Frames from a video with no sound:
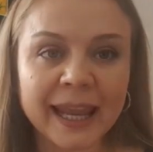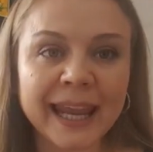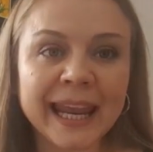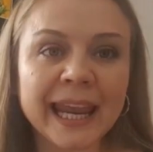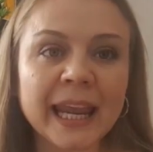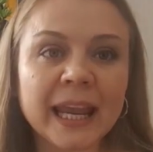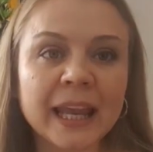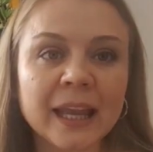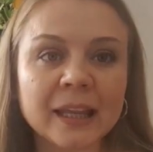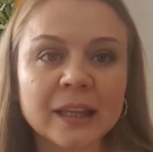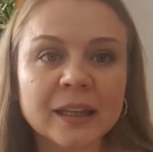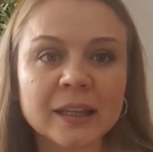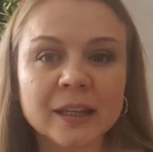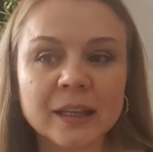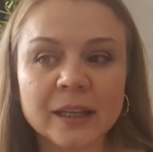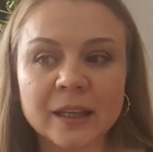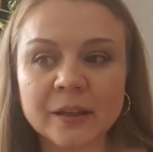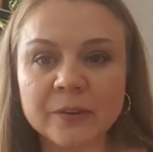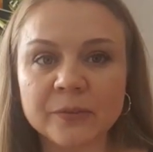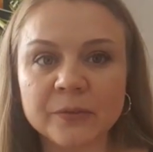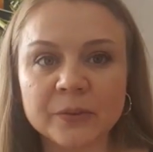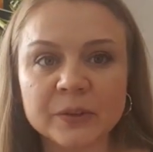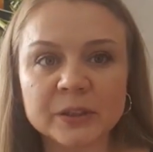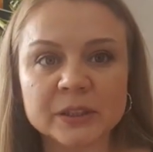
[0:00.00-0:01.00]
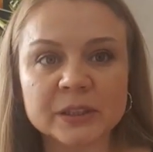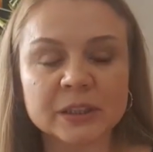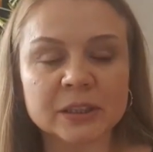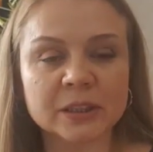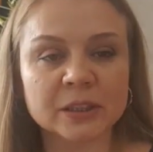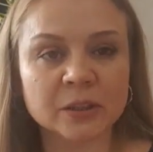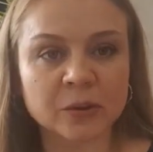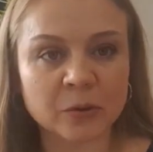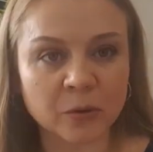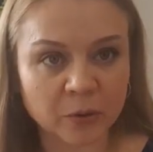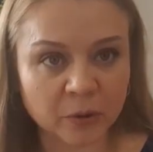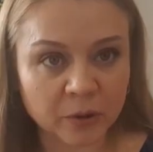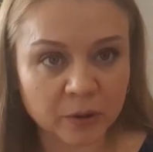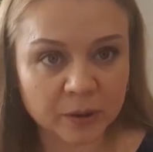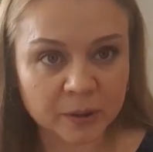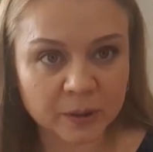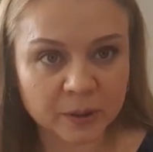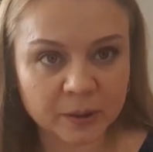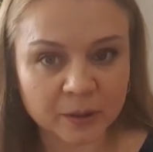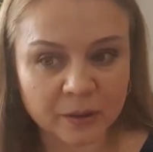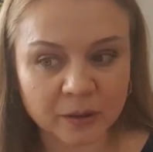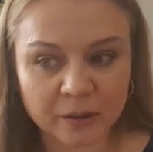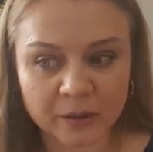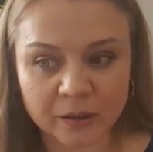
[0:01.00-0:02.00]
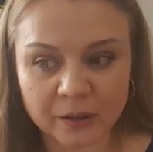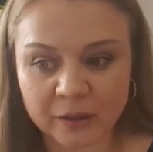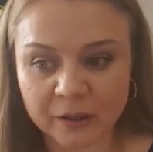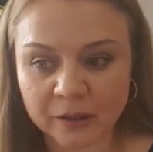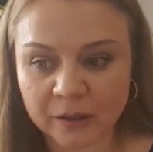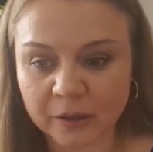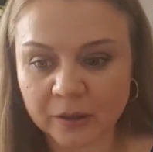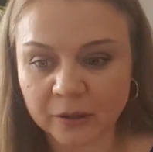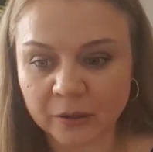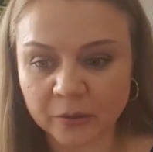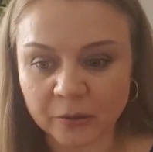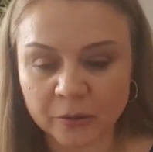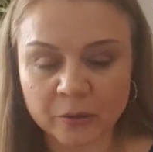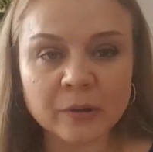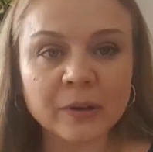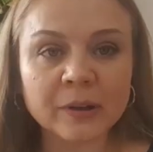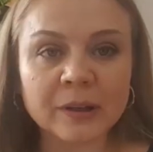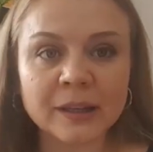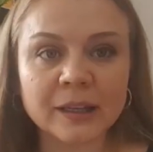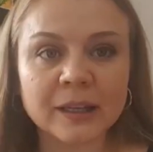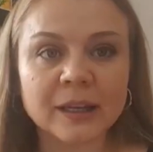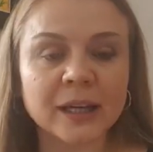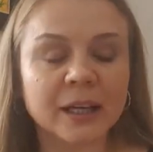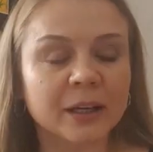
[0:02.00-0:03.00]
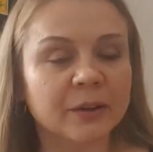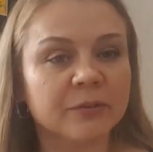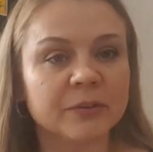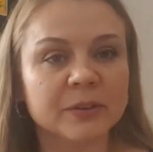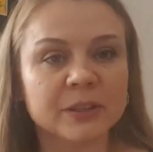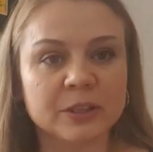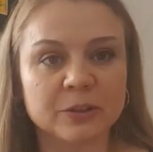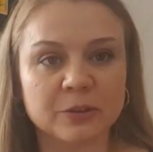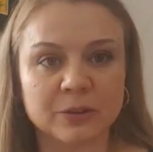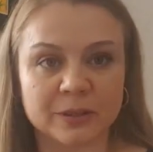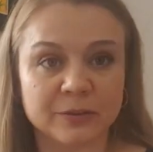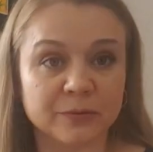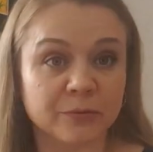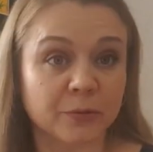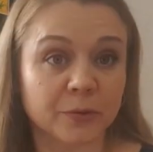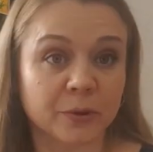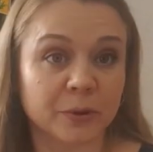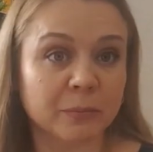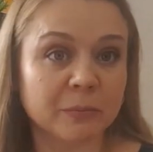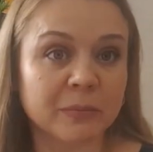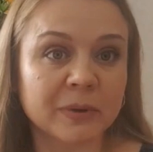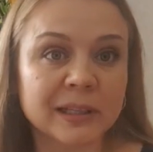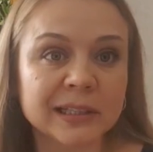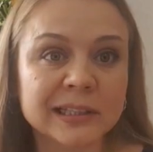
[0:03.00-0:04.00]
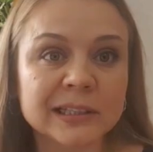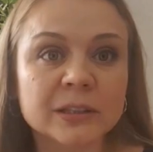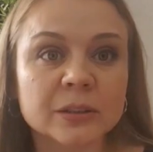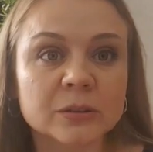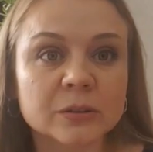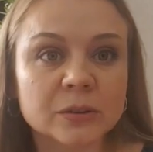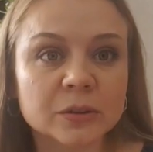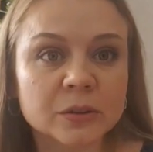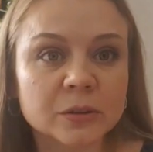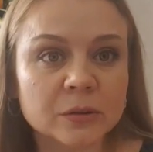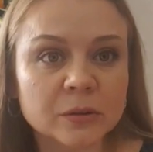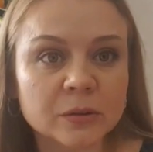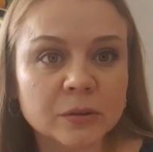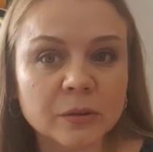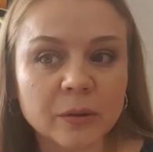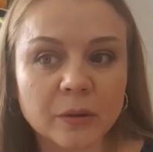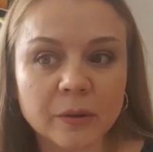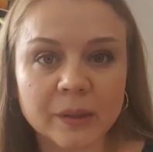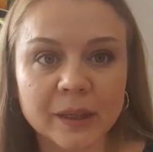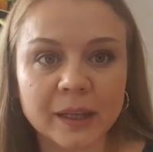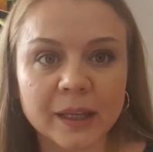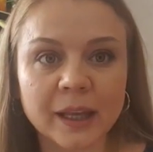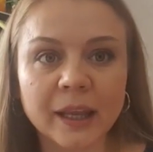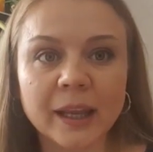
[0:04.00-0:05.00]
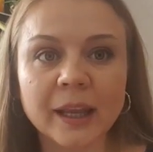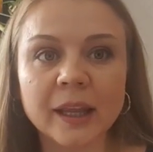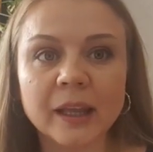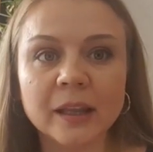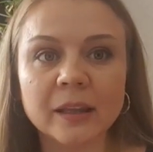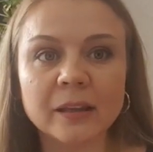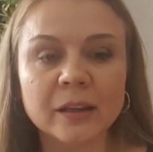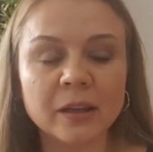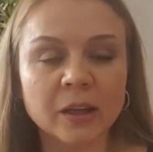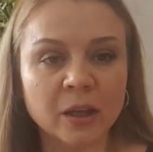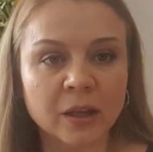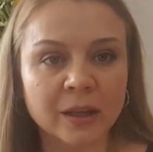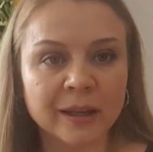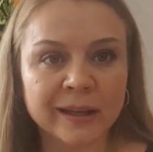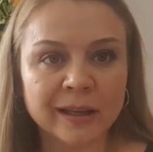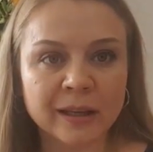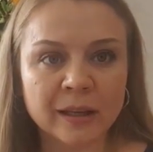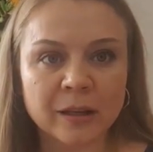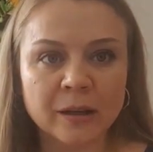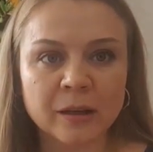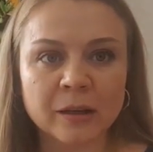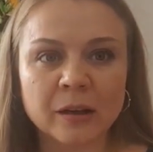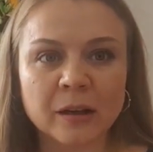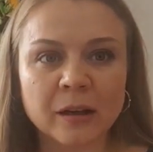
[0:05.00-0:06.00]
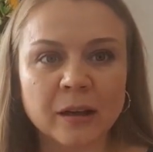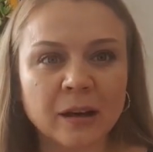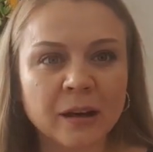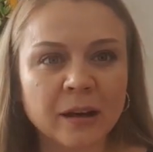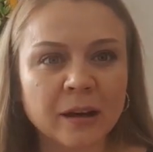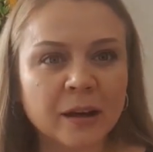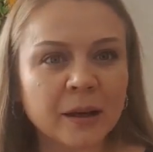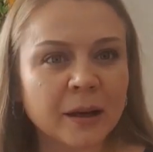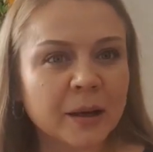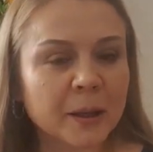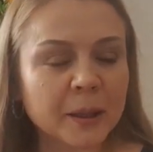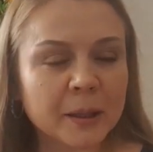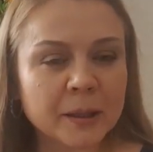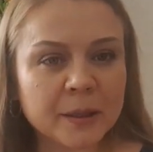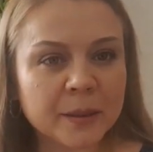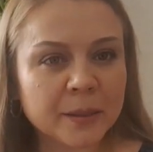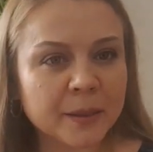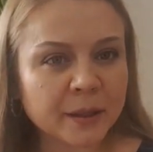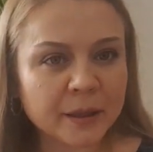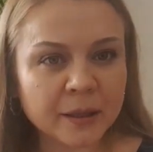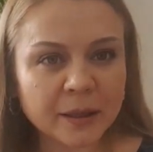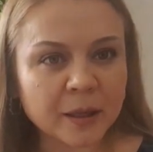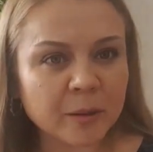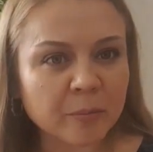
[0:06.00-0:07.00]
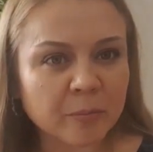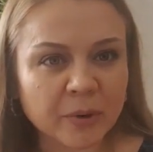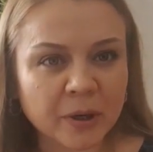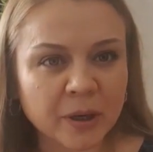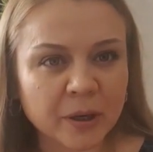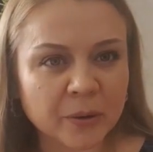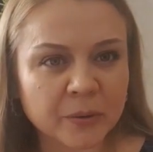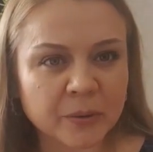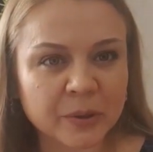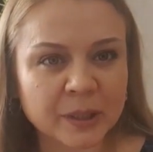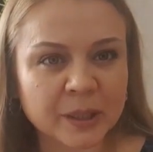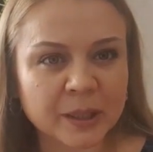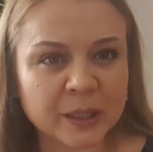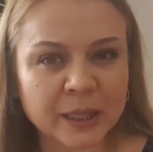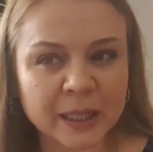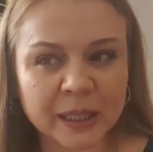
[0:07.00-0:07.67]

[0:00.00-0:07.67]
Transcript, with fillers: And if it's not uh, long, like if it's just for a month or two, then uh, think about it.